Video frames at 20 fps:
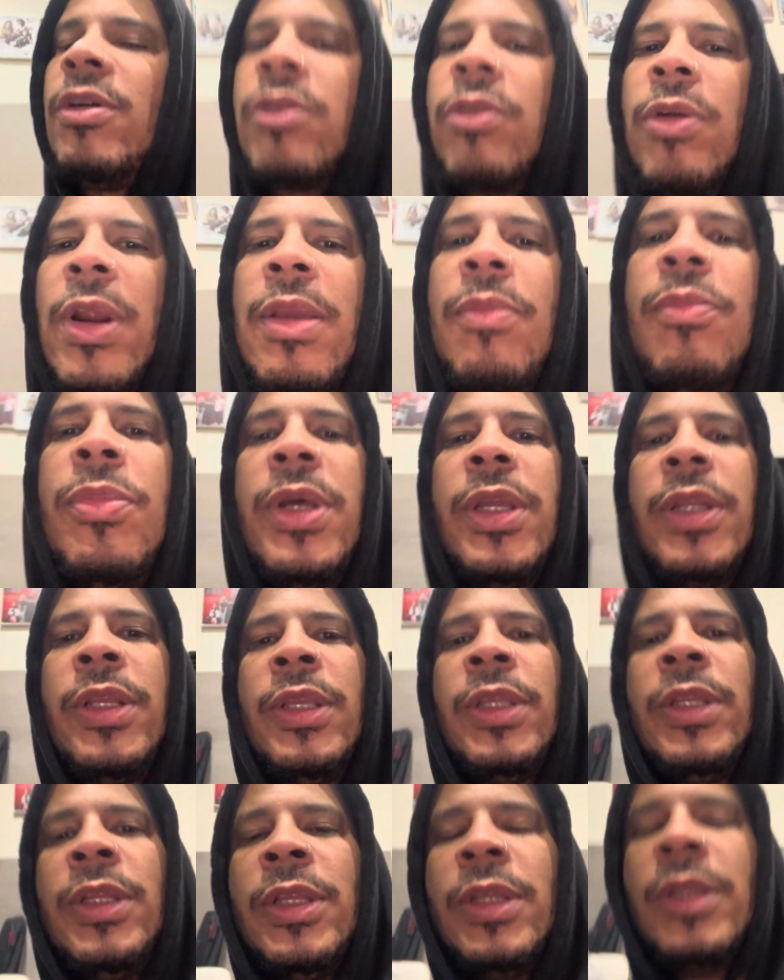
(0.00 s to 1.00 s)
great, but
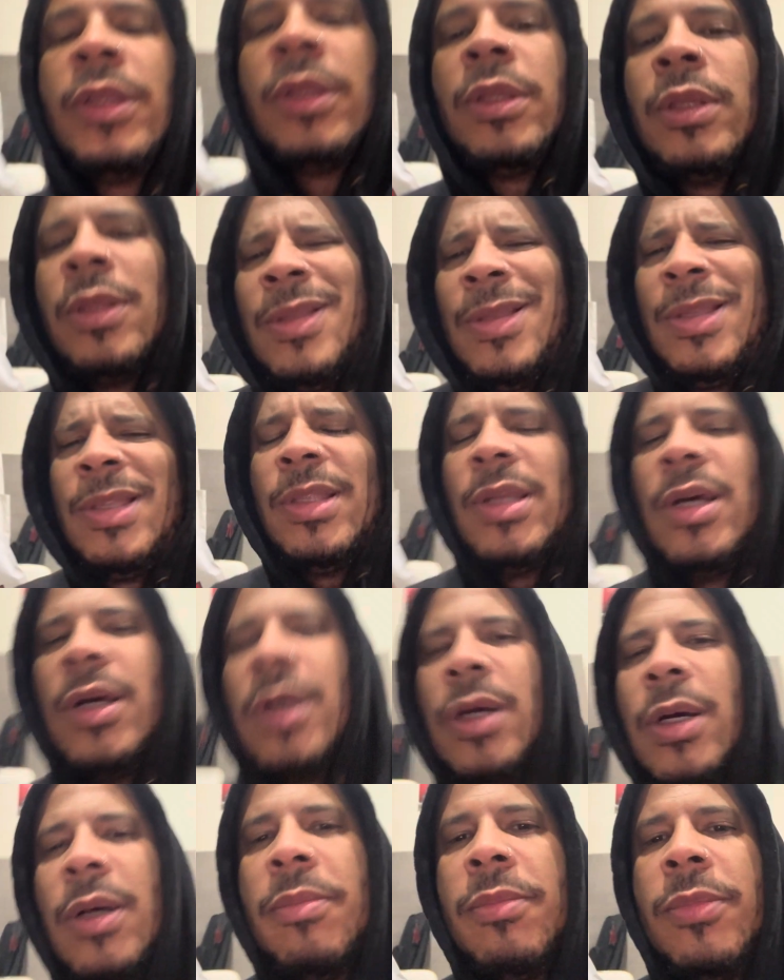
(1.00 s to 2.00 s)

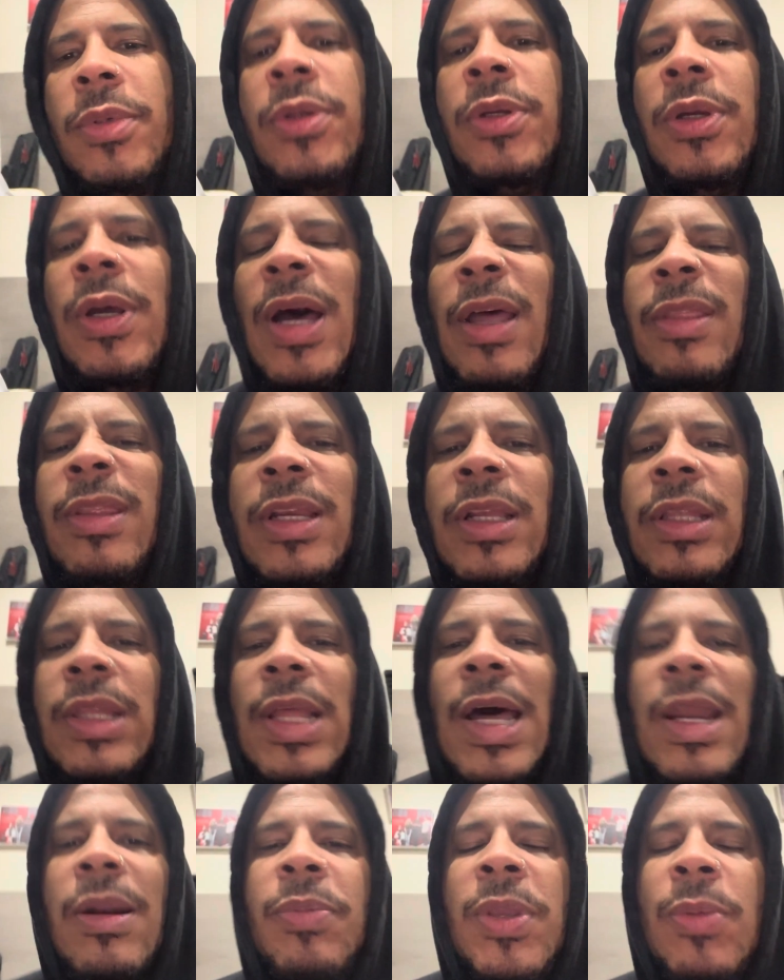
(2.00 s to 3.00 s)
I think a
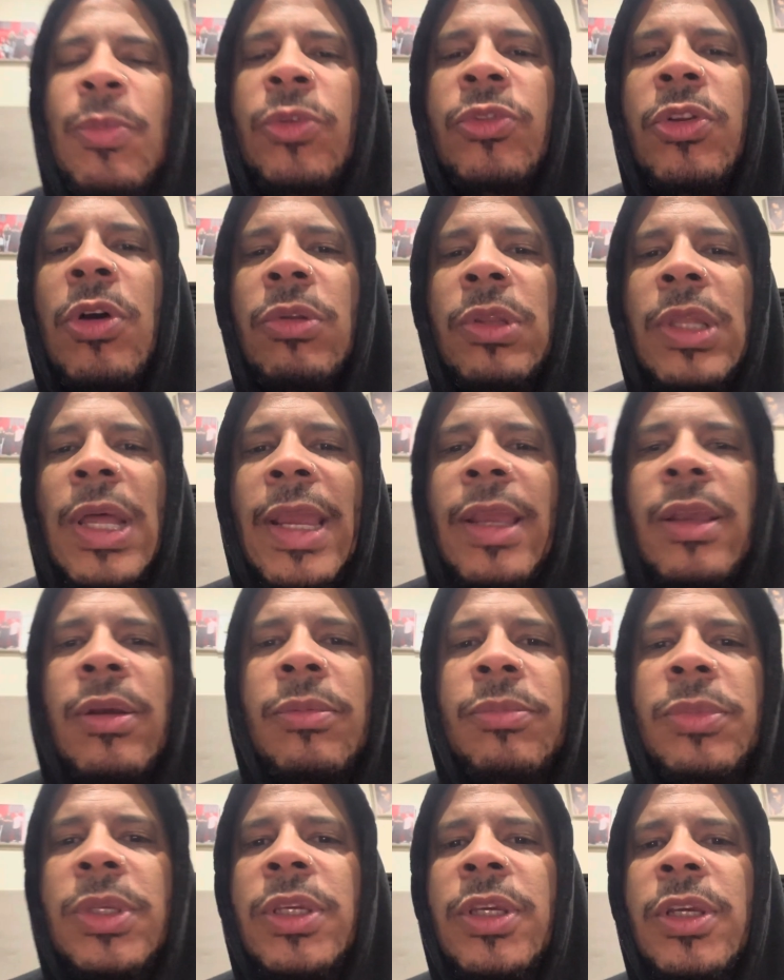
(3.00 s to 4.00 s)
lot of people don't like them
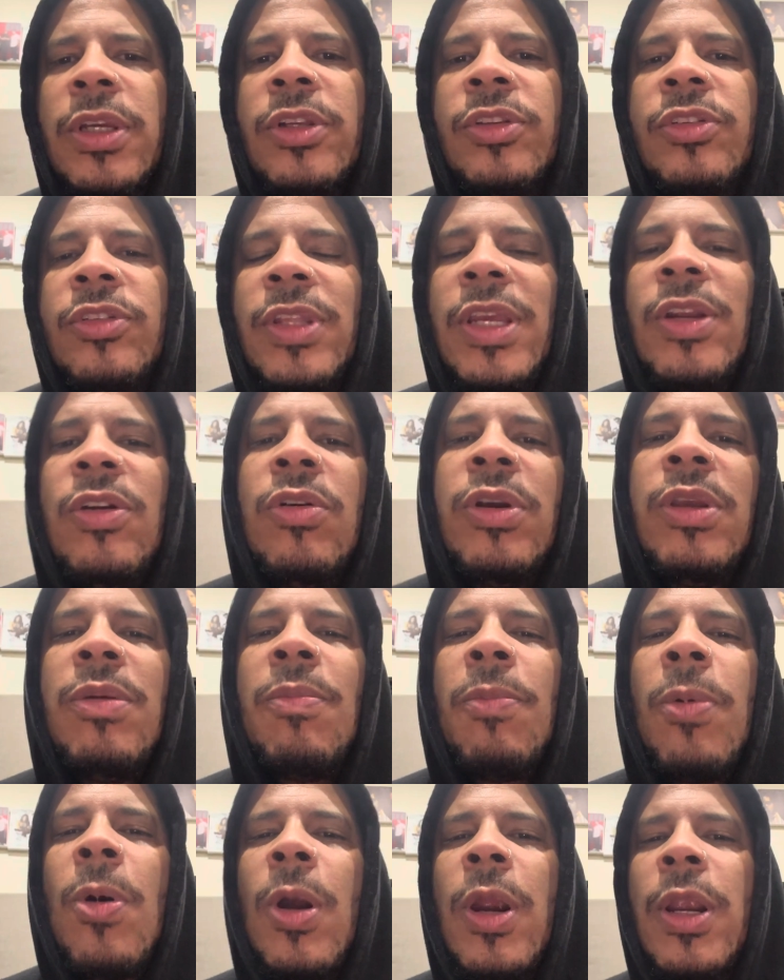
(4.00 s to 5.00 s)
because they don't
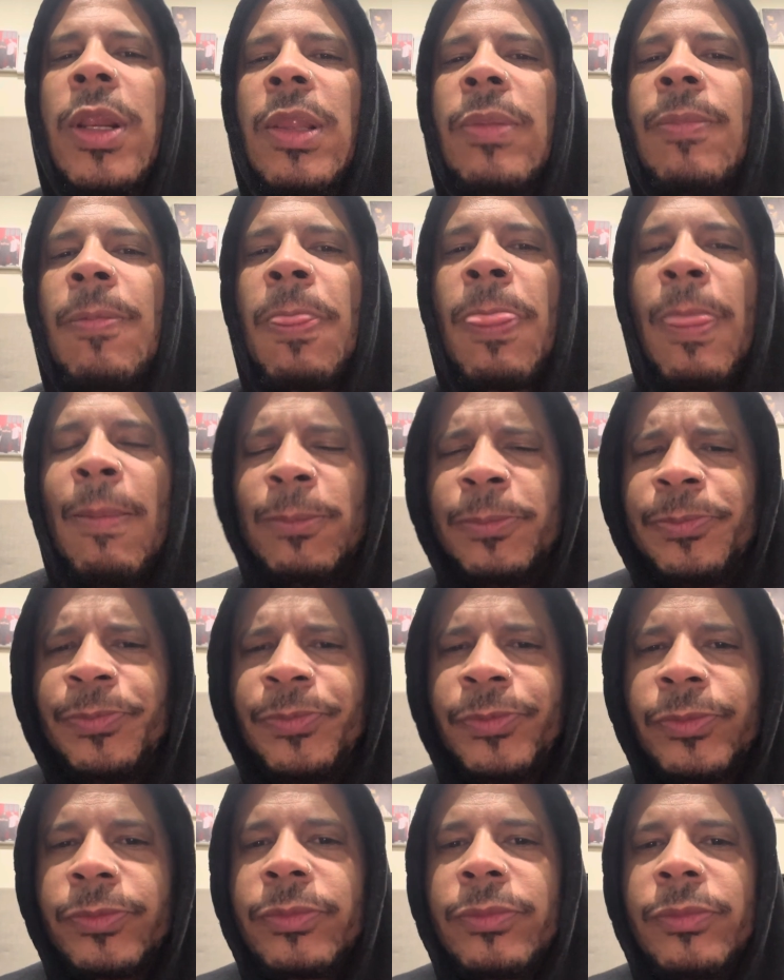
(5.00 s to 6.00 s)
impart
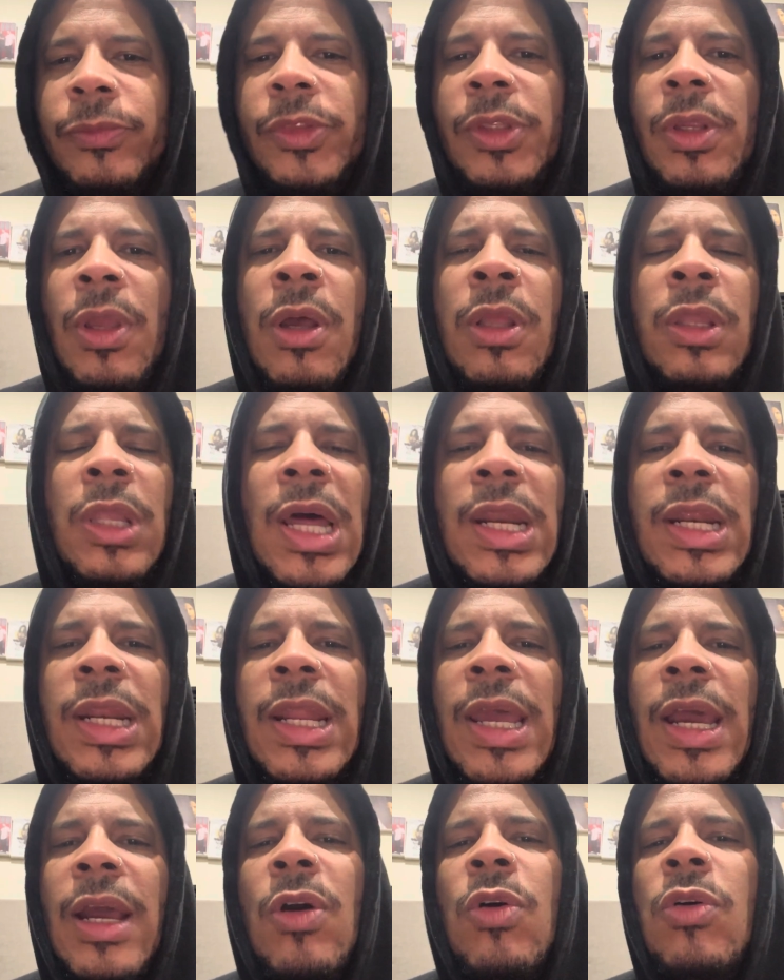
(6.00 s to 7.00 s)
a lot of
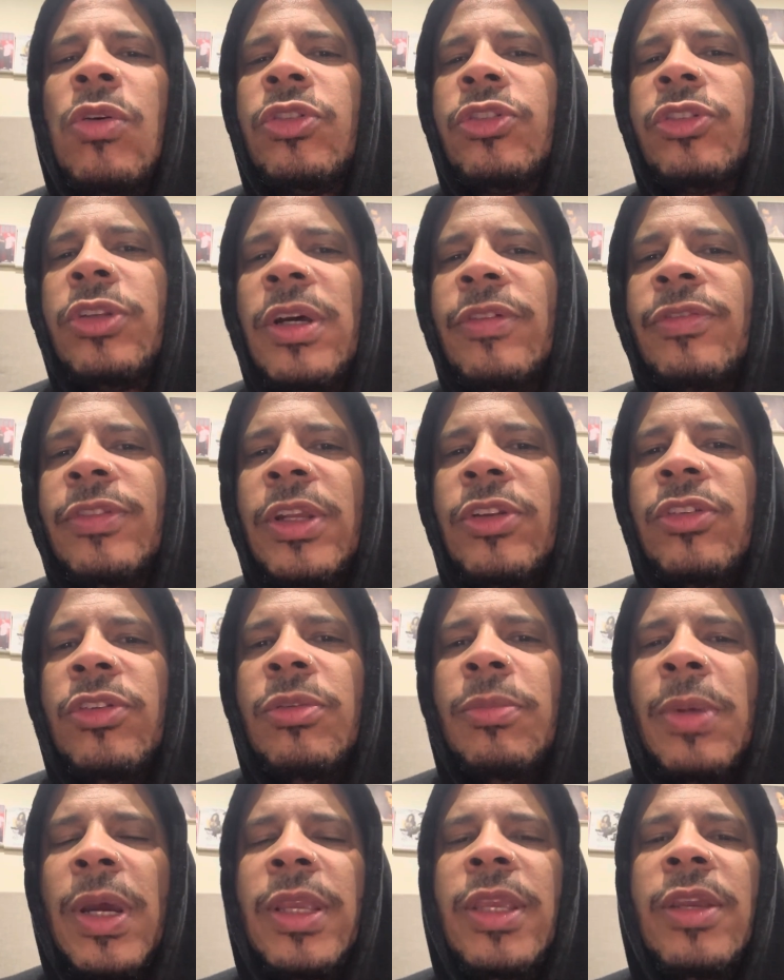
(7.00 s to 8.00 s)
that cool stuff that you
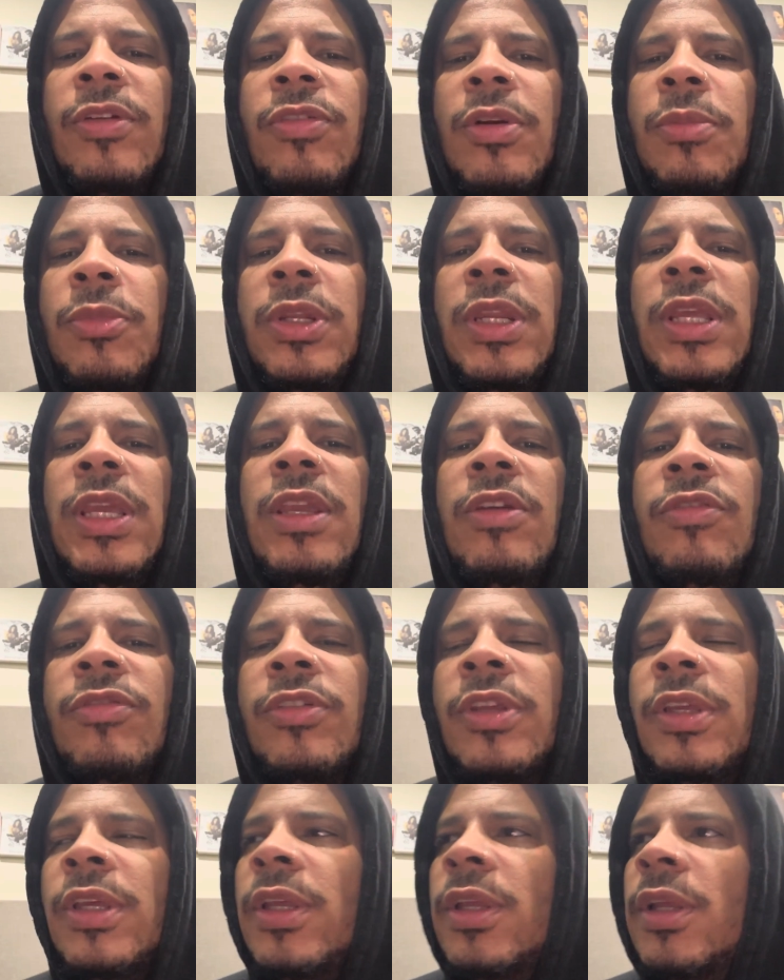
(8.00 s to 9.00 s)
might get from a Neve
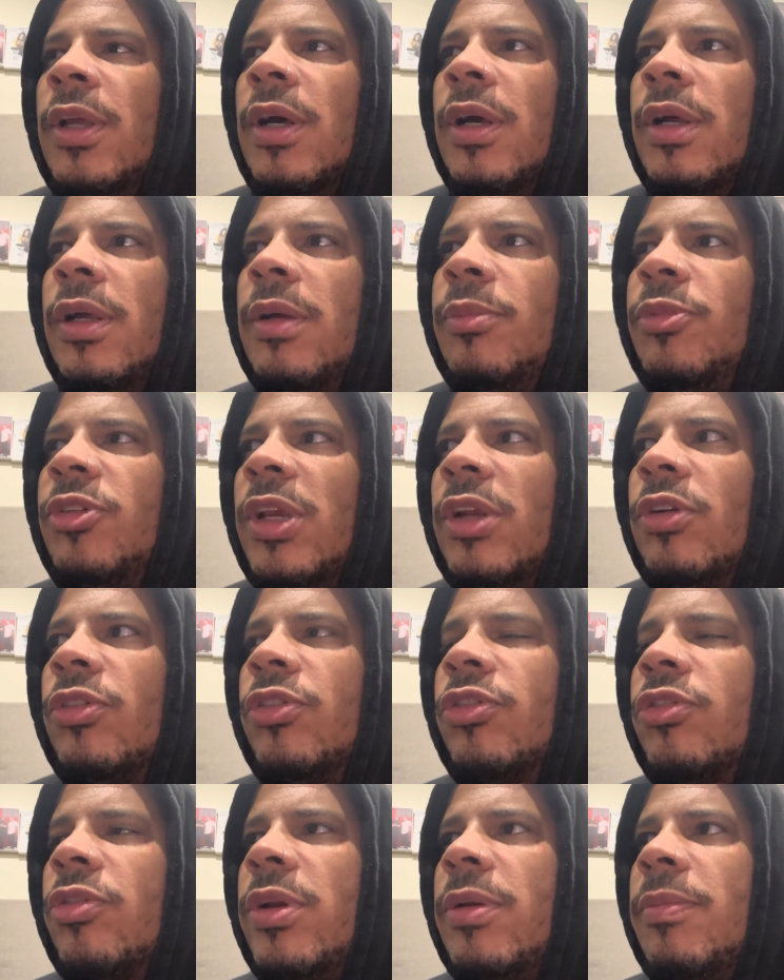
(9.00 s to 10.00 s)
channel
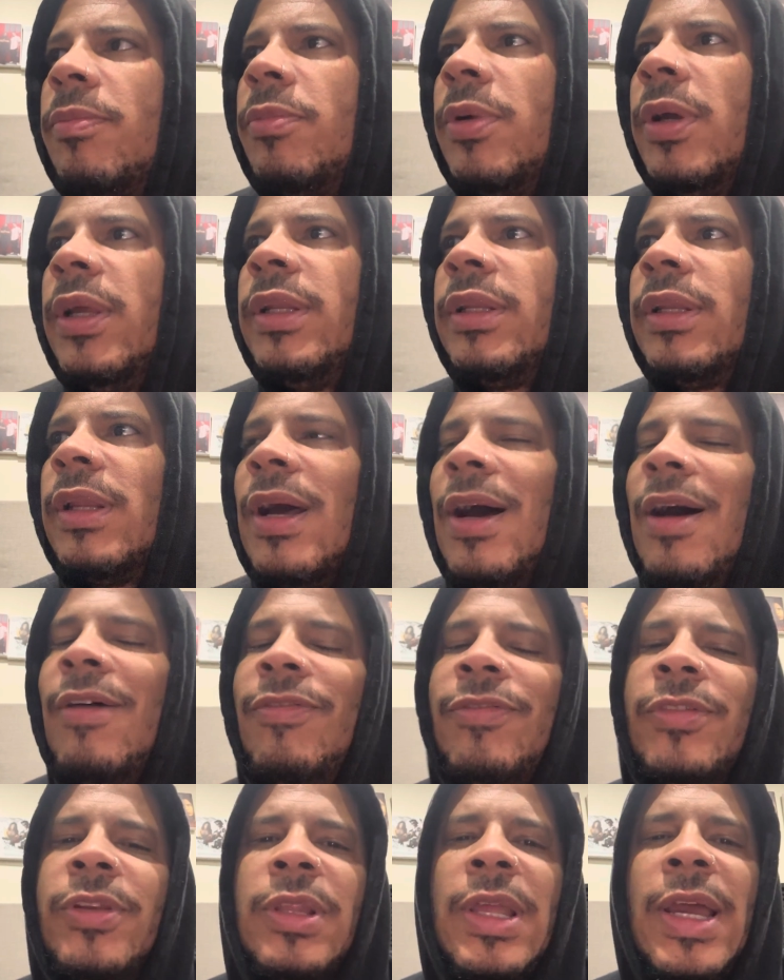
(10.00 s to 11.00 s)
strip. But I
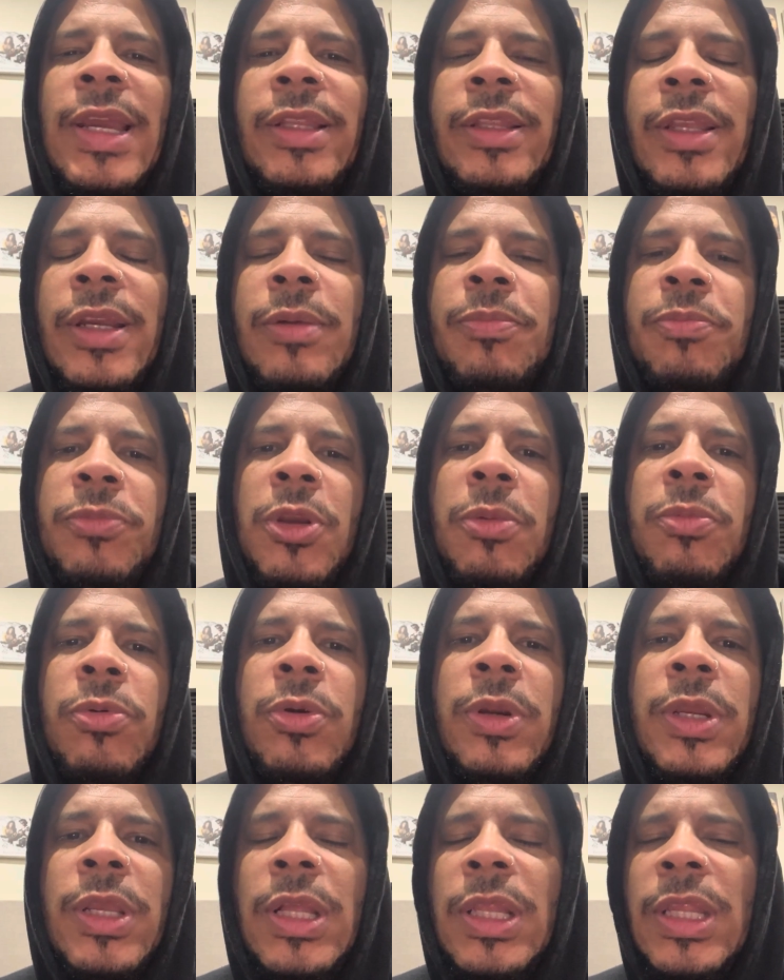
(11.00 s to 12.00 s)
feel like they're
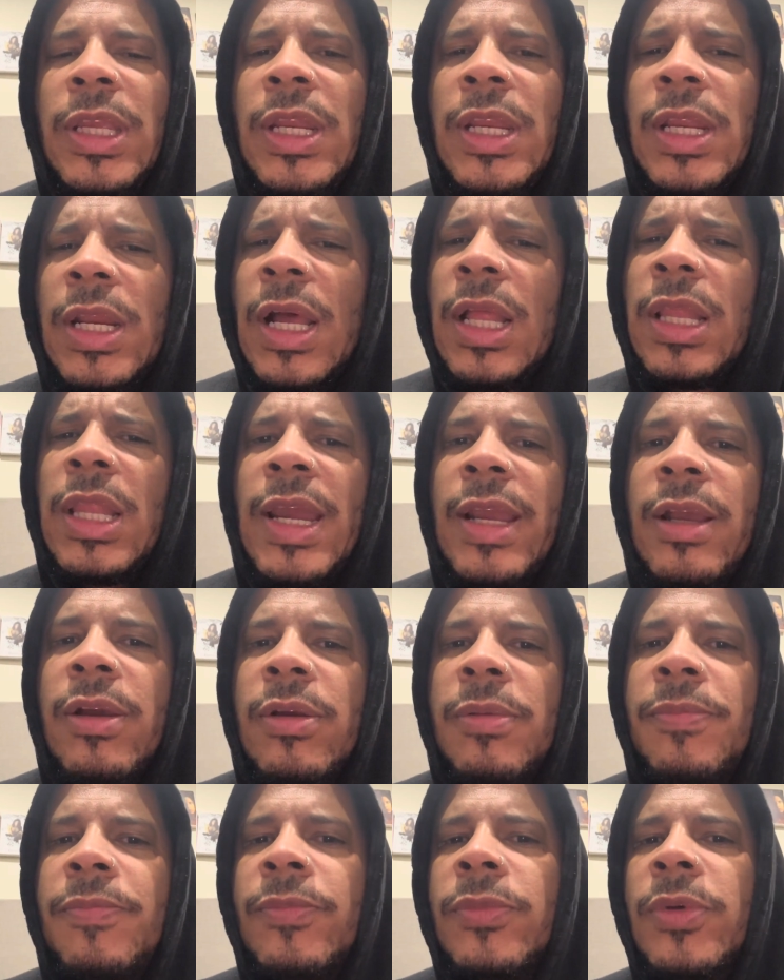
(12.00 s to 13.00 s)
pretty clean, and I like
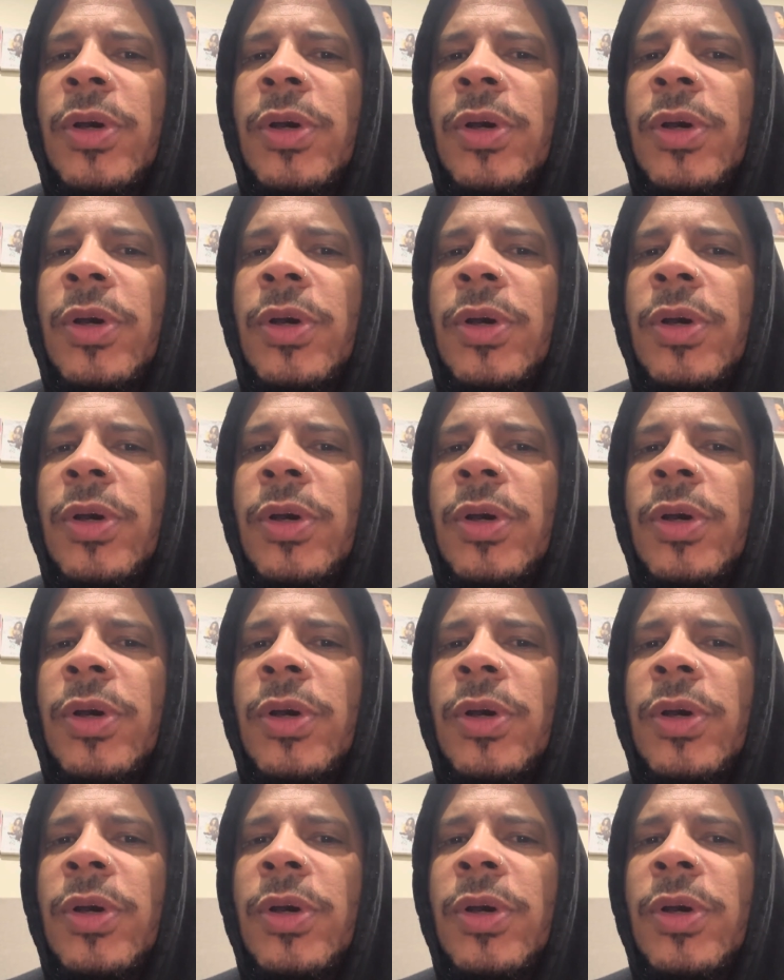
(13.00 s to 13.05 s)
them